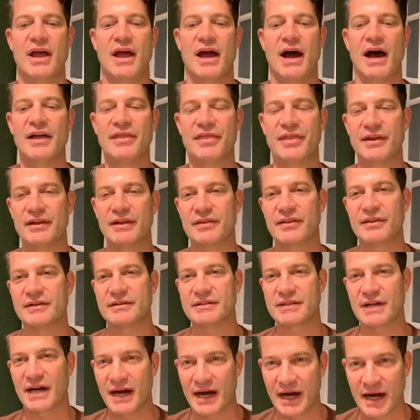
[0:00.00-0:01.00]
I think the
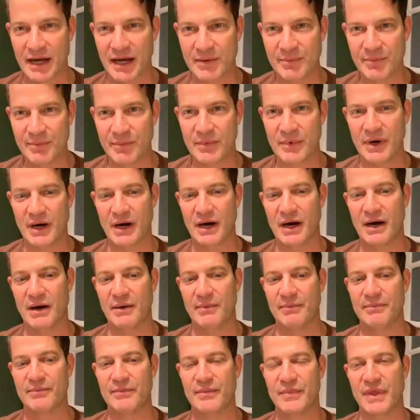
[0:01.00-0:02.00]
time
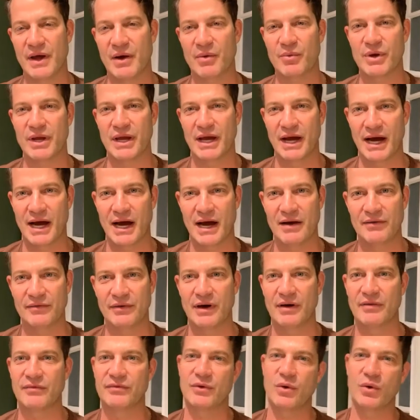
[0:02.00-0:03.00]
that we have,
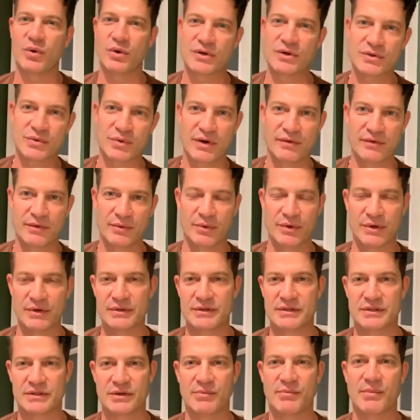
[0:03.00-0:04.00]
of course, where everyone is
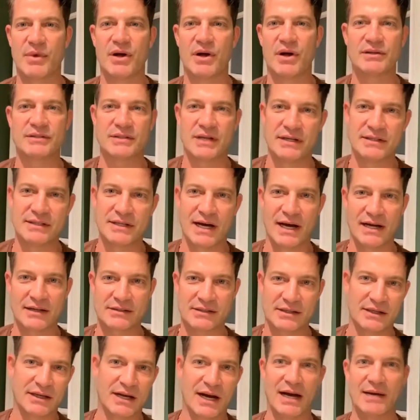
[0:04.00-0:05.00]
still
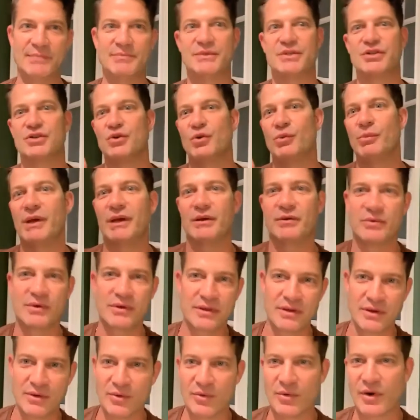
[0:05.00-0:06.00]
multitasking. I'm Zooming with
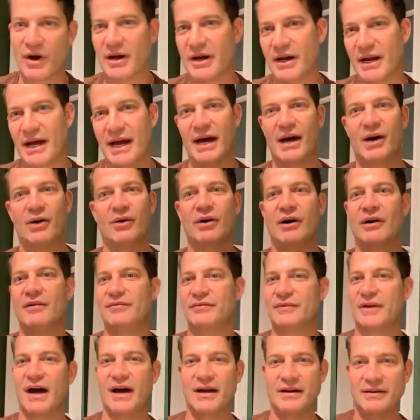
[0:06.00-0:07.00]
you right now. I've
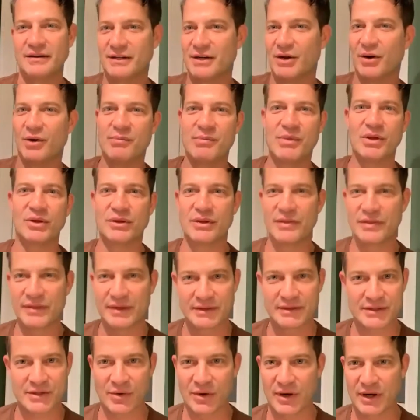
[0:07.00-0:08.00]
got, a million
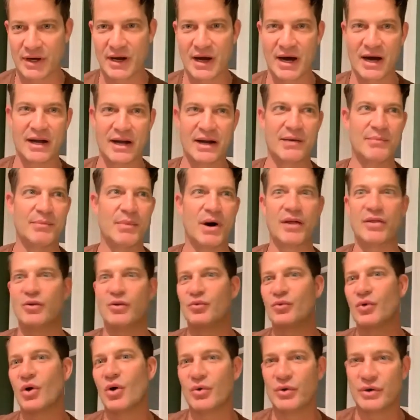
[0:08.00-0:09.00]
things going on. I'm on the
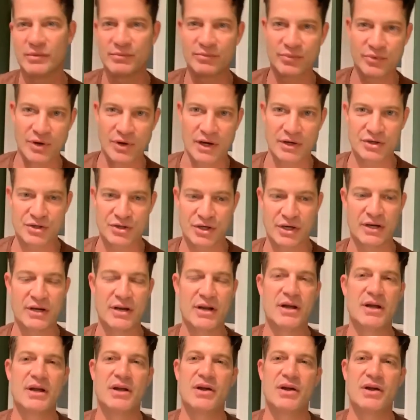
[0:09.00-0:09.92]
road in production.